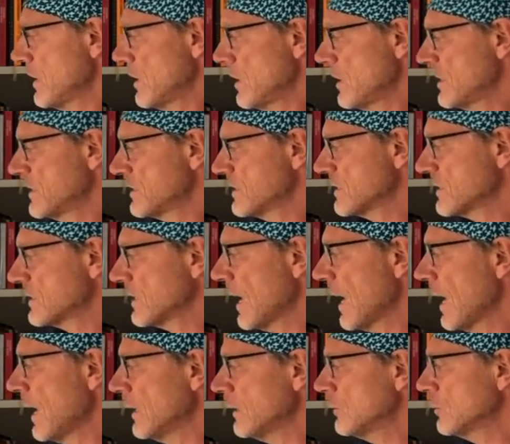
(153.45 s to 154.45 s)
and
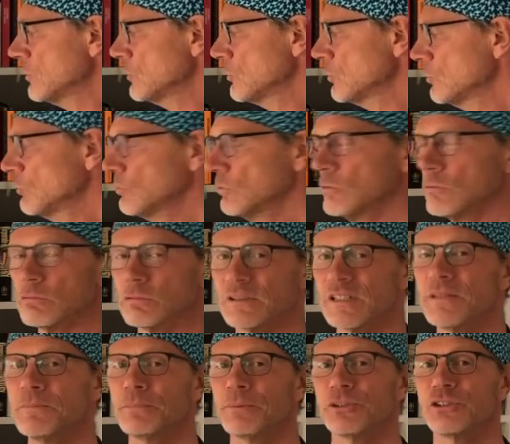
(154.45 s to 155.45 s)
start to
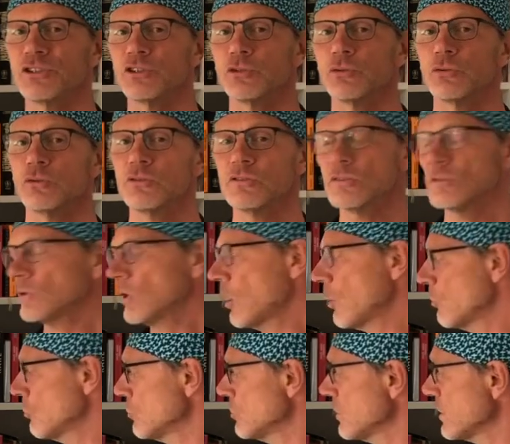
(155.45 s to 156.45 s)
reproduce
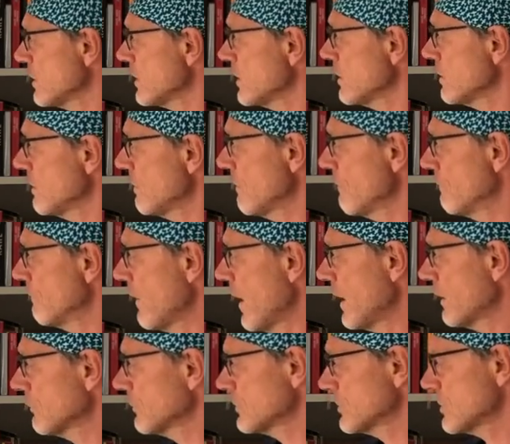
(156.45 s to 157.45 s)
only
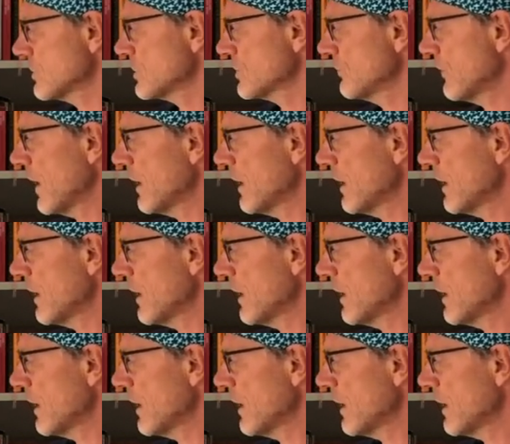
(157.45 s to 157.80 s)
viruses.